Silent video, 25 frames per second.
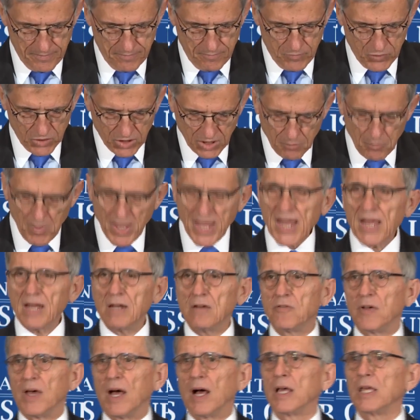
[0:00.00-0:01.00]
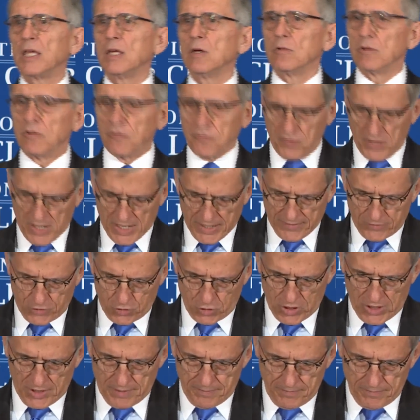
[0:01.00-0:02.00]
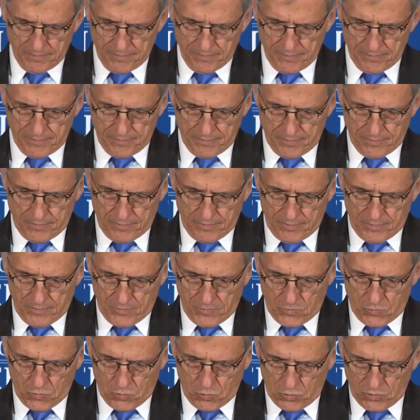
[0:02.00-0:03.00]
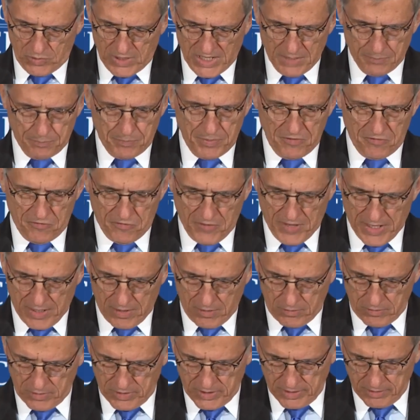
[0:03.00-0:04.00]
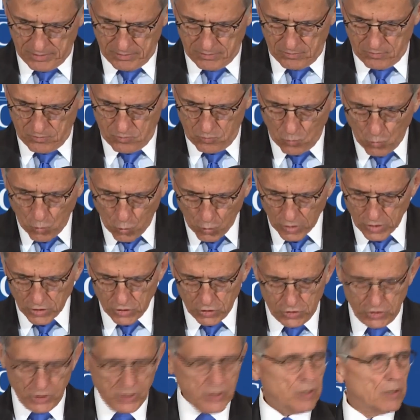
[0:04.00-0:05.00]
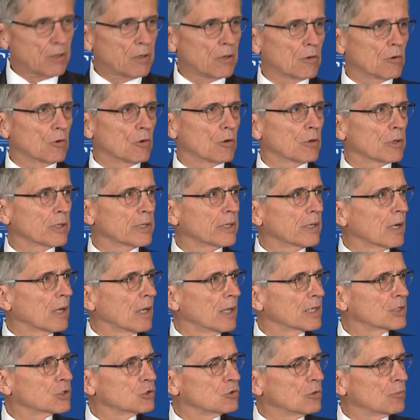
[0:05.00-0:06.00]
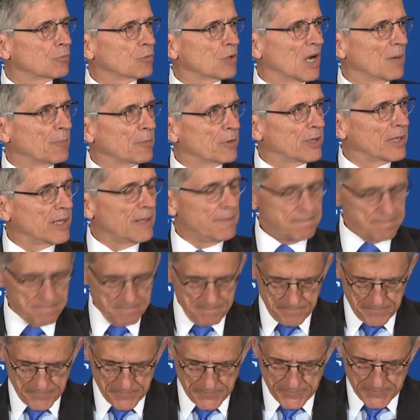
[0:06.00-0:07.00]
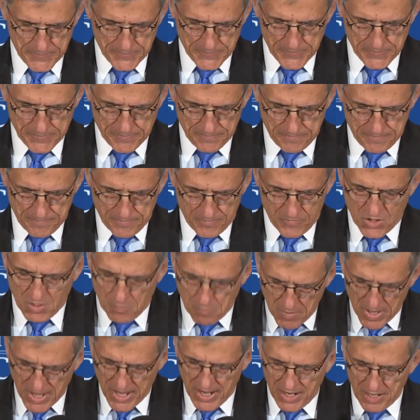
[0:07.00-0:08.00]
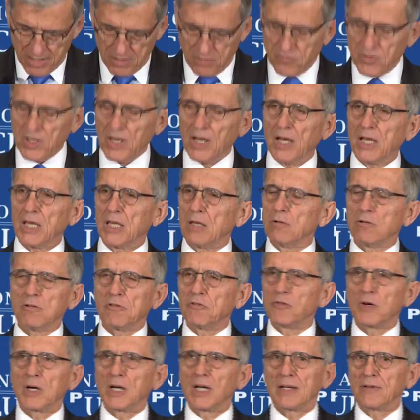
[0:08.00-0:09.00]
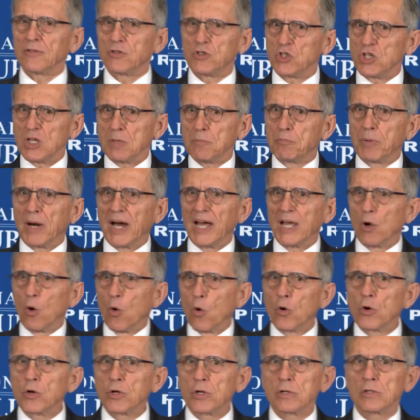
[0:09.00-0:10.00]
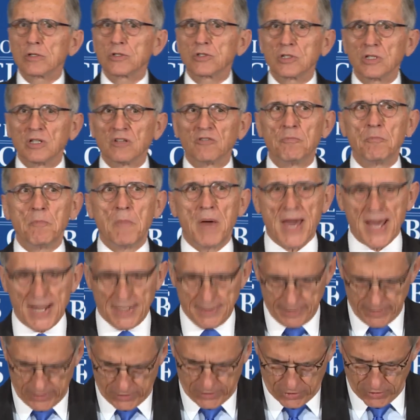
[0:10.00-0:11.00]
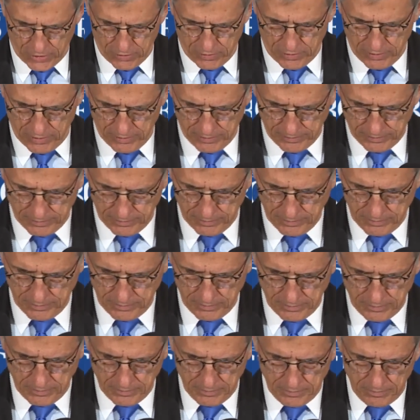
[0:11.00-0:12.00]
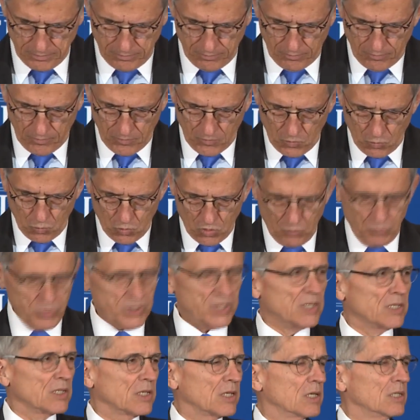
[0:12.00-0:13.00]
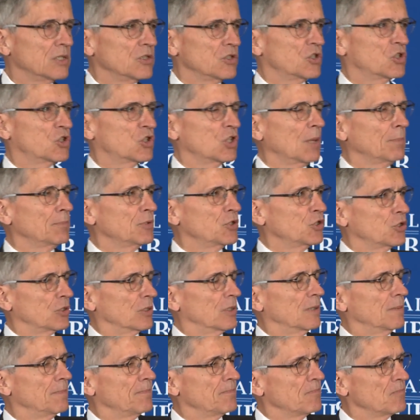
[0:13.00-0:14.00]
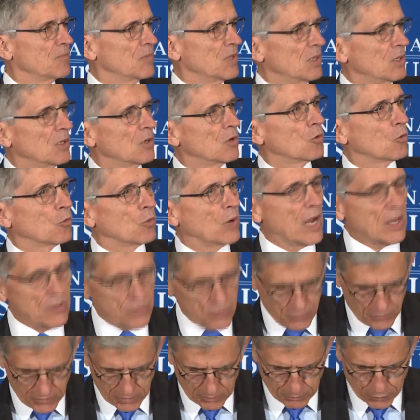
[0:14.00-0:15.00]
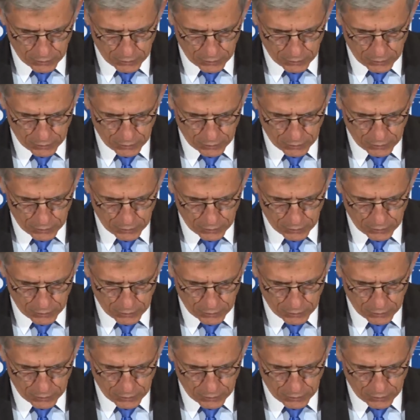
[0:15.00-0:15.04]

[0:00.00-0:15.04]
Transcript: But the main value of 5G will not be found in work share or intellectual property. The main value of 5G, by orders of magnitude, will be in consumption rather than